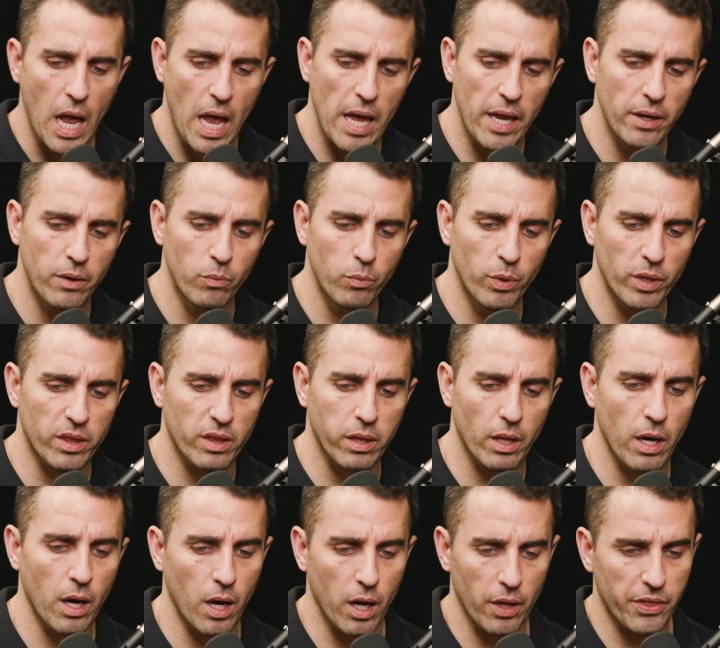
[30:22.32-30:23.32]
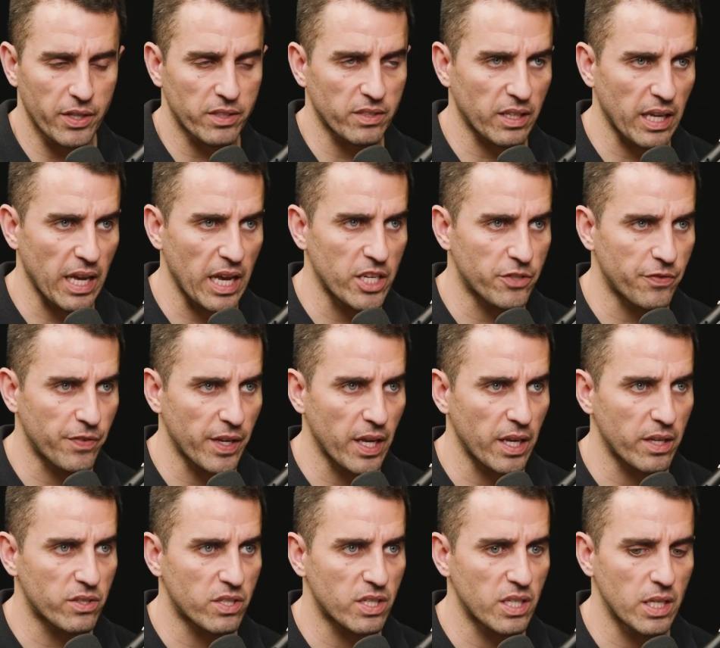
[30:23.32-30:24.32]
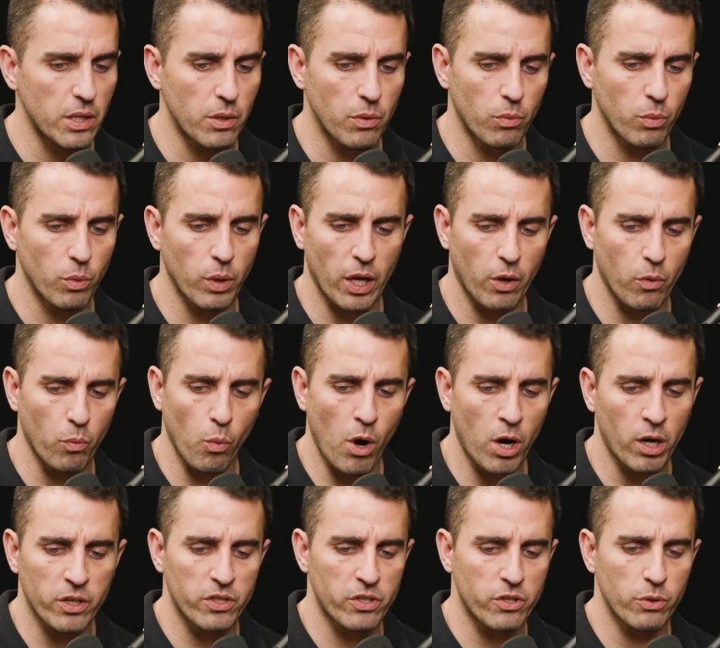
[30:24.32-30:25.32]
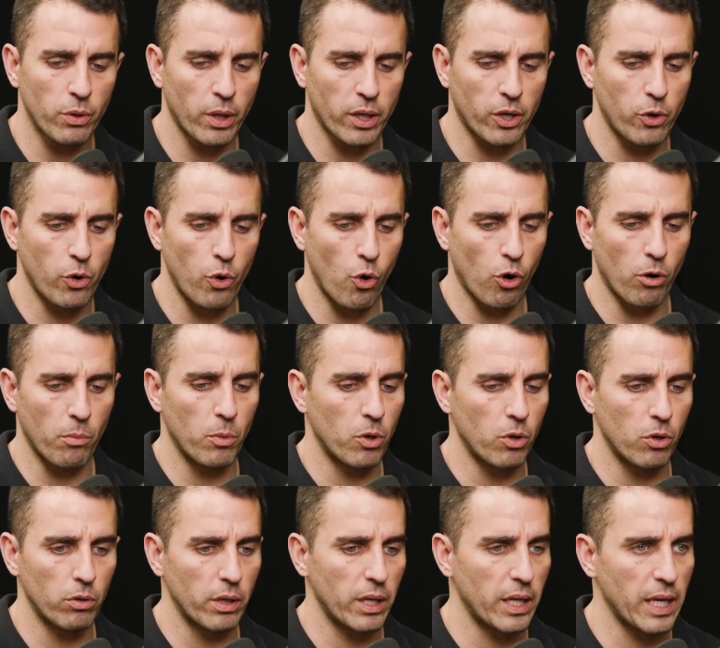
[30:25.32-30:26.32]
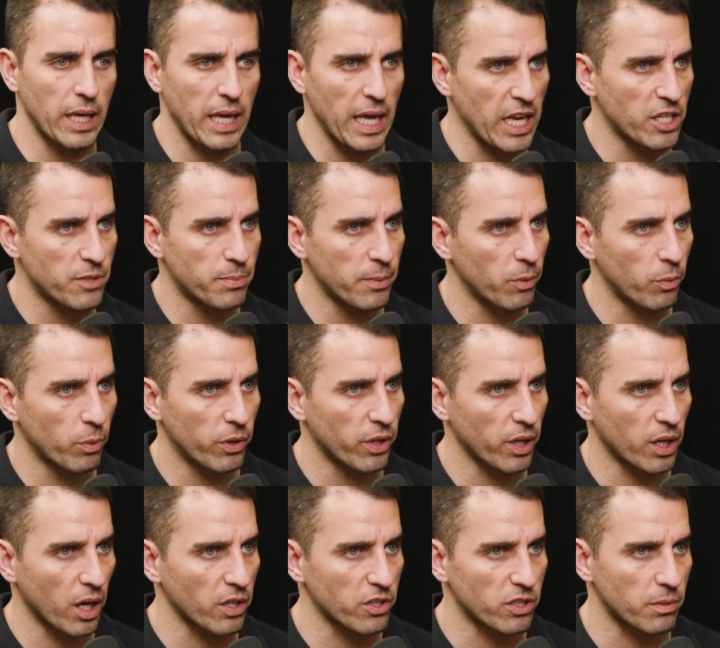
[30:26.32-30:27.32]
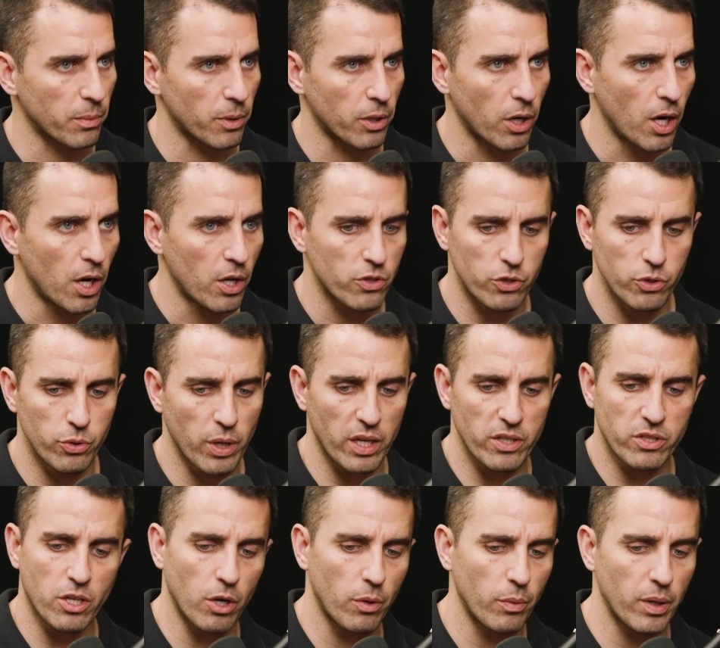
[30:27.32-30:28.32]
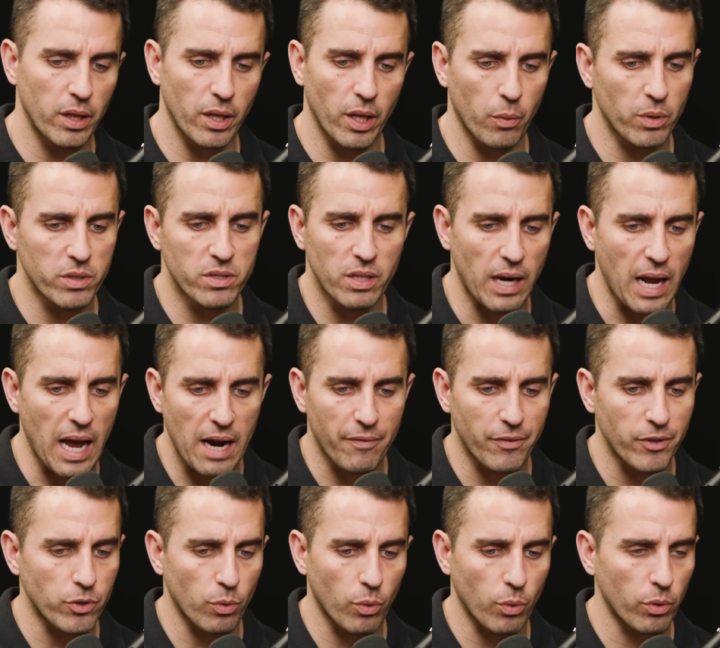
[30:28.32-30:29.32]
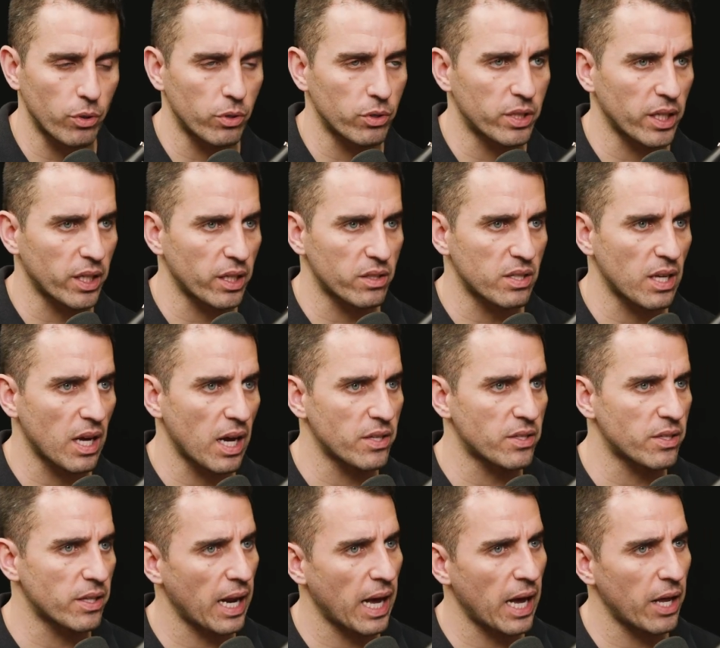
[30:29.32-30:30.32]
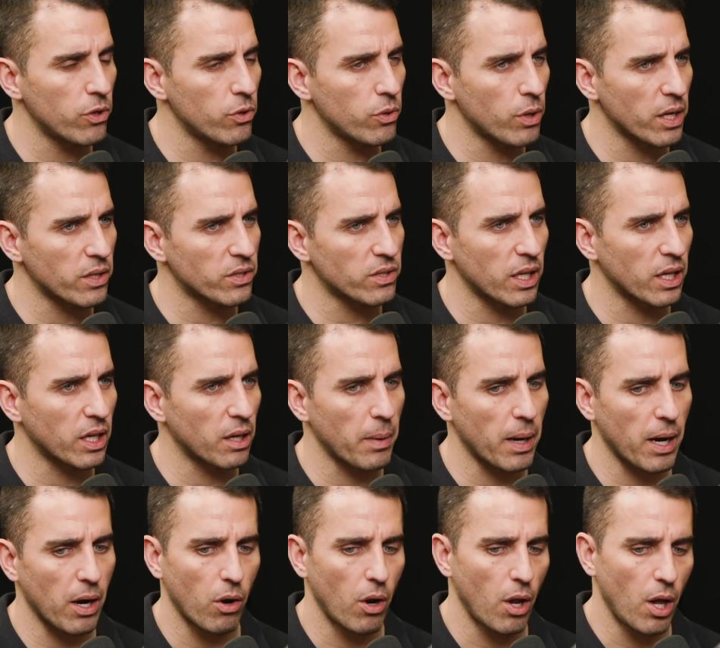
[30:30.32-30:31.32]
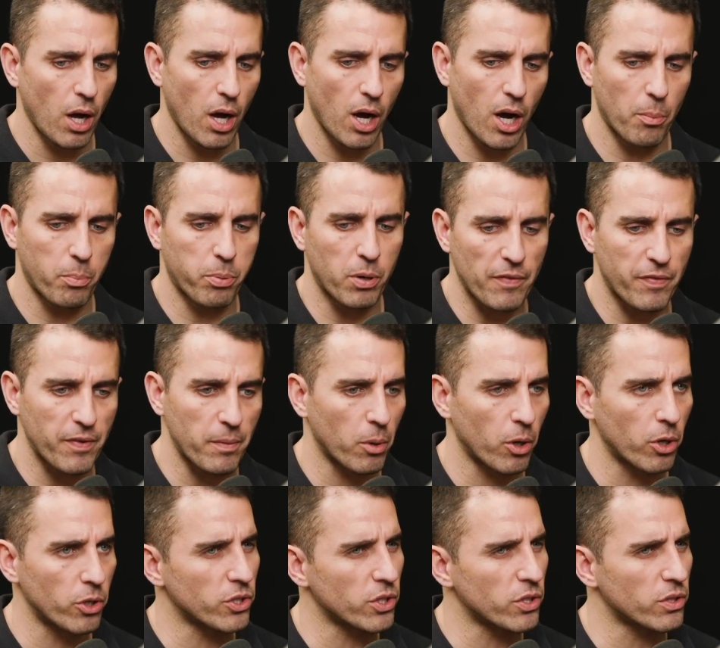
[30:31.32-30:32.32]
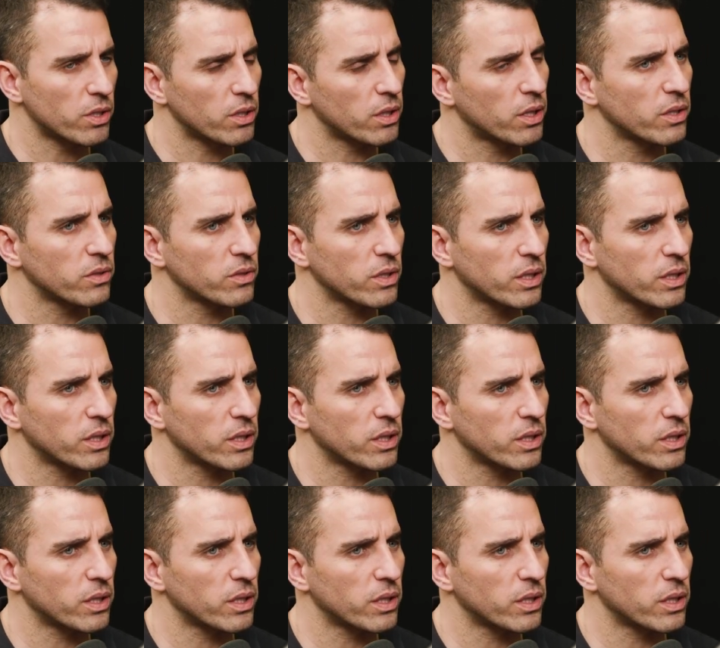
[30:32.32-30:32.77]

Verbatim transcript: And with uh, things like HVAC, like walk us through like a normal engagement with a customer. So you guys go in, like what's an average order ticket size? And then how do you guys think about uh, profit margins and things